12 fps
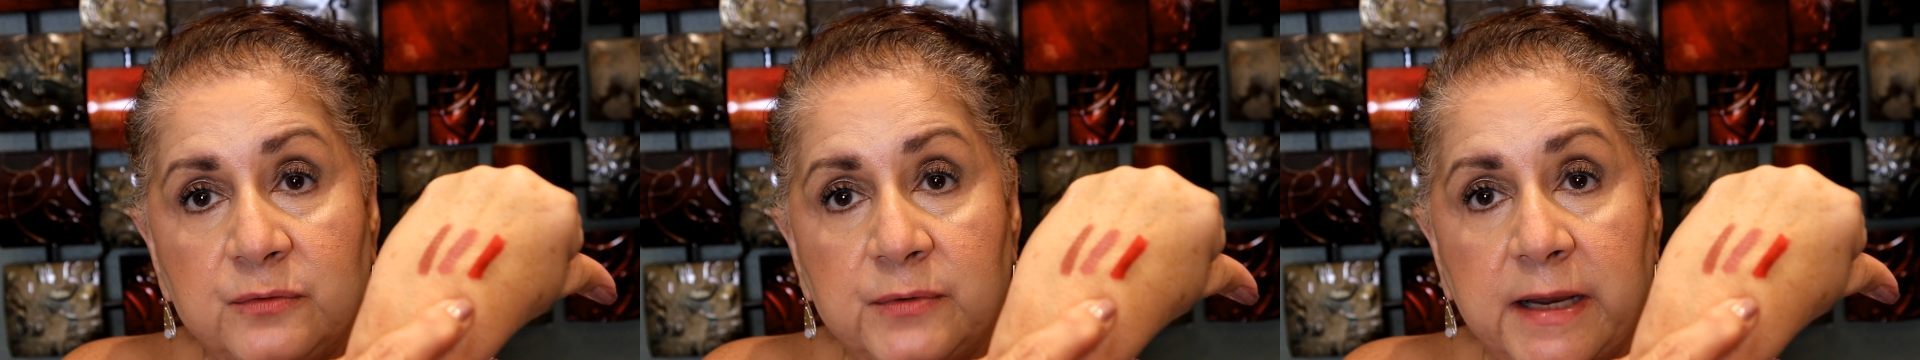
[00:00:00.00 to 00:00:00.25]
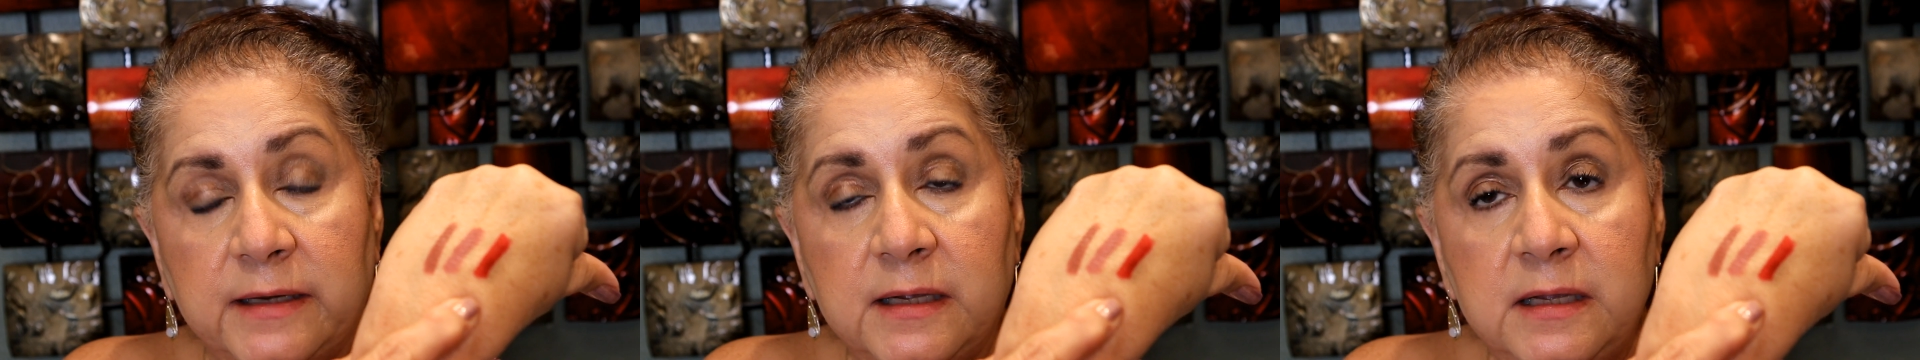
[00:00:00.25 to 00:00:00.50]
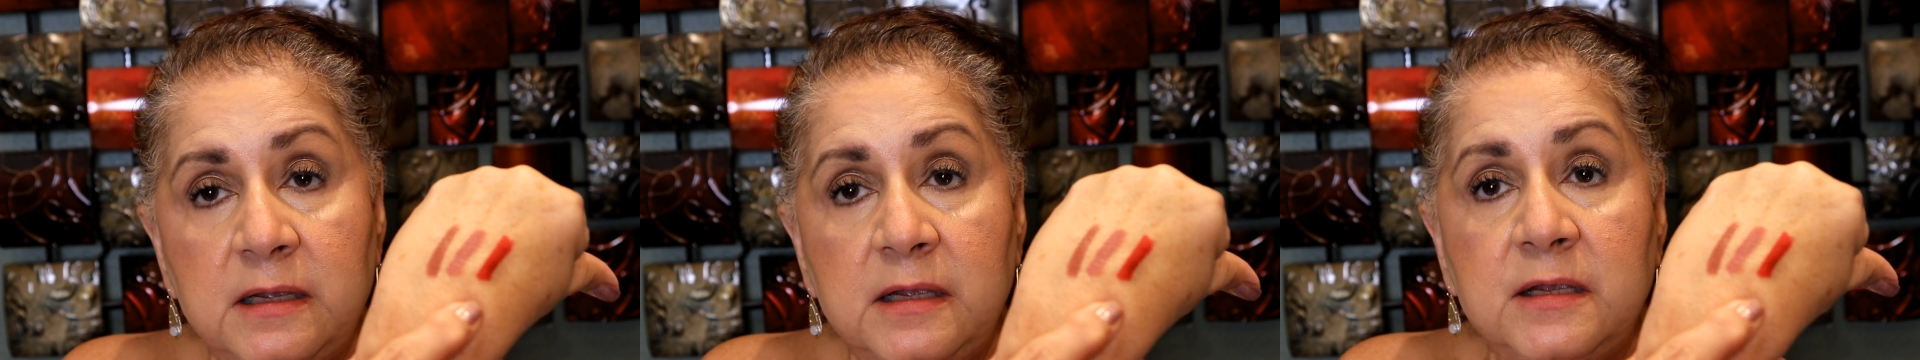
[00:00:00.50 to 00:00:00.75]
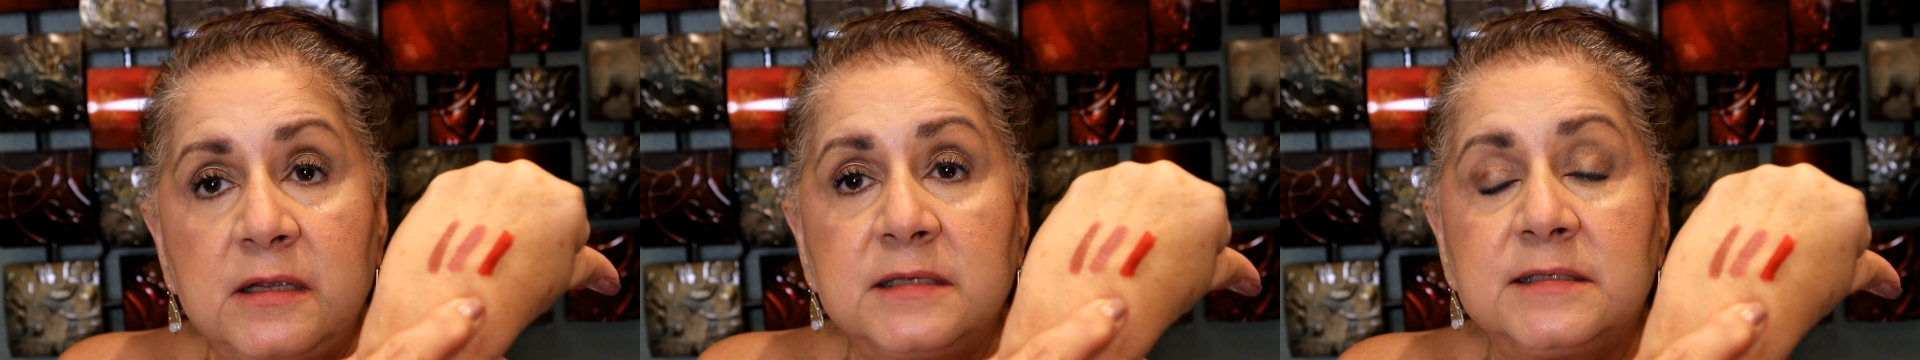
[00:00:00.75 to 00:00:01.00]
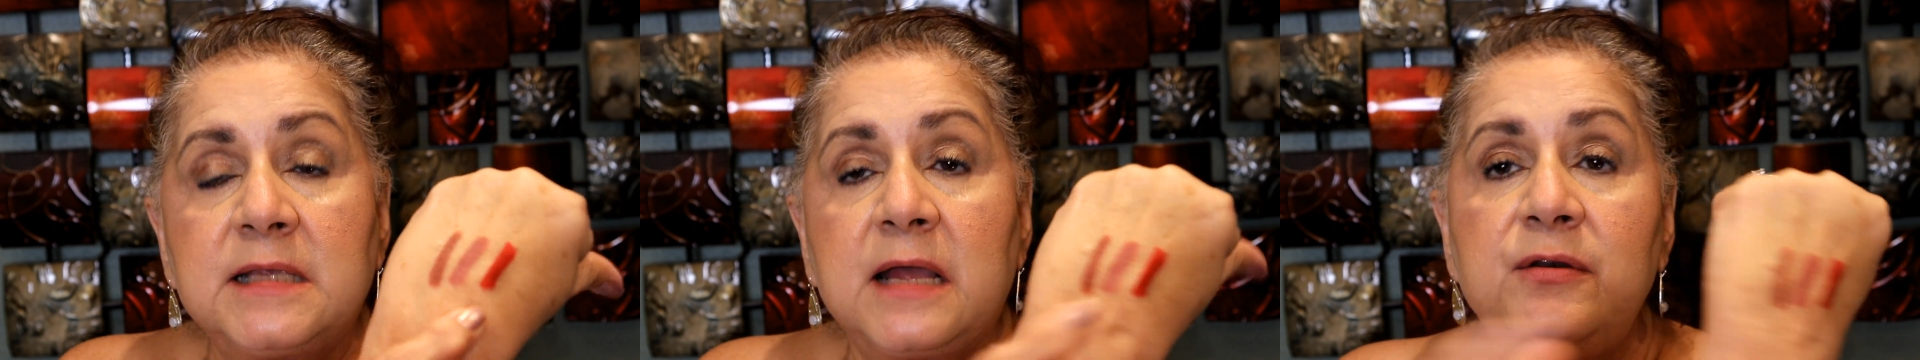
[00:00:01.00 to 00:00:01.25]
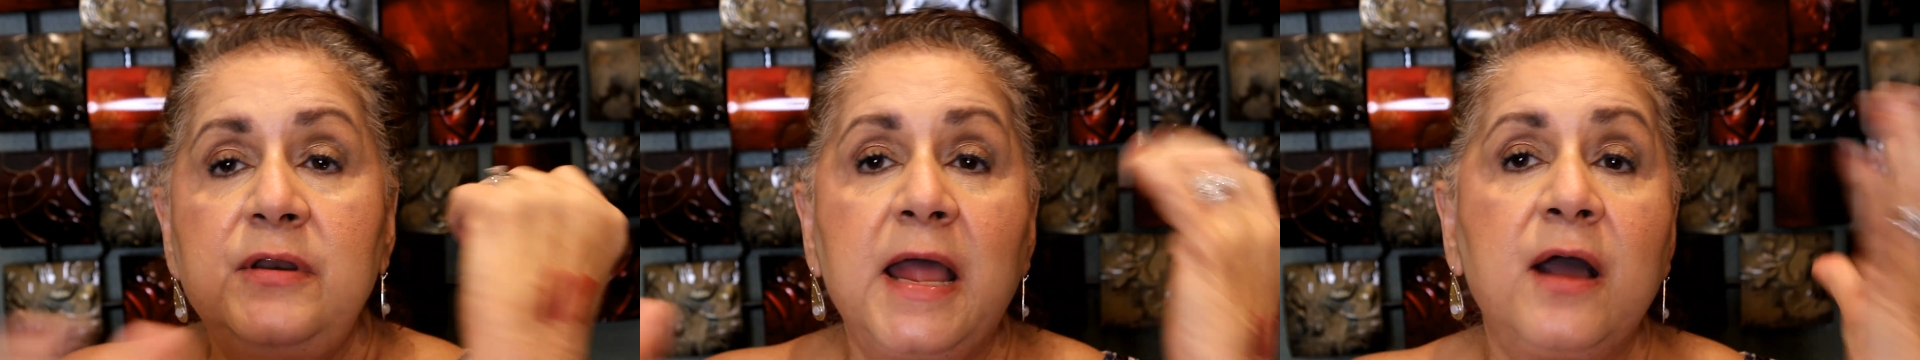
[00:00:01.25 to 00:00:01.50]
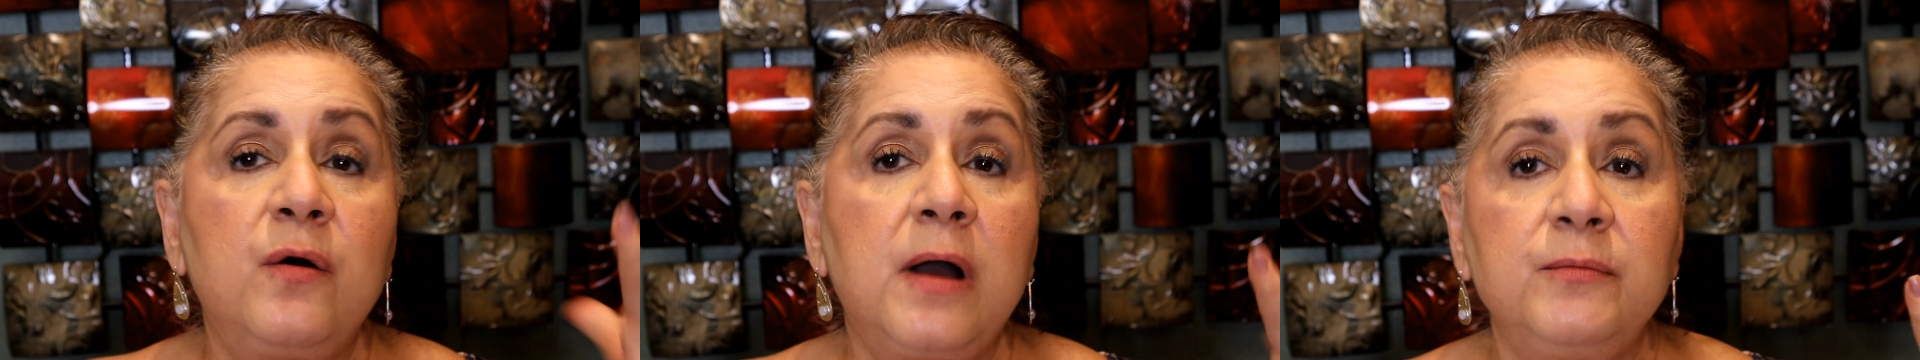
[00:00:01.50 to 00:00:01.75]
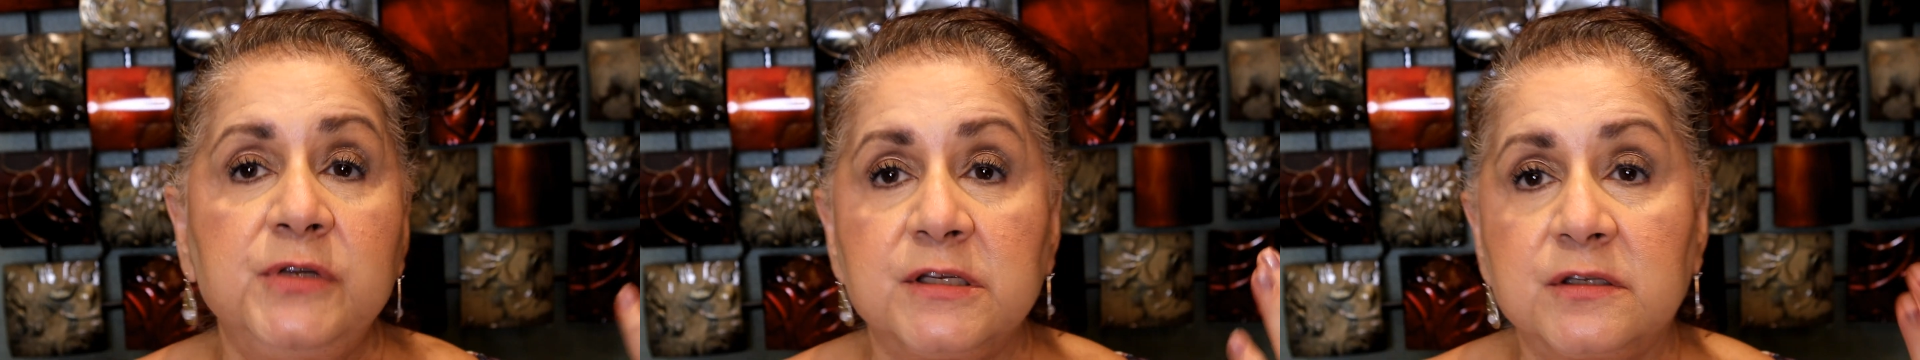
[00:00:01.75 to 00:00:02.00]
the red. So
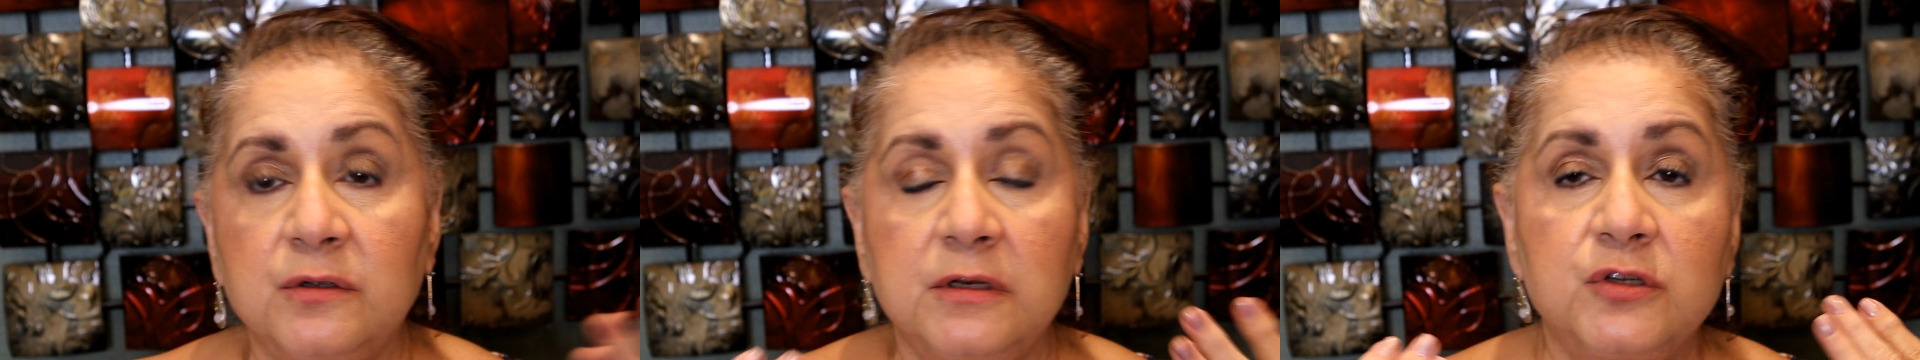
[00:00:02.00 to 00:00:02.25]
now I'm just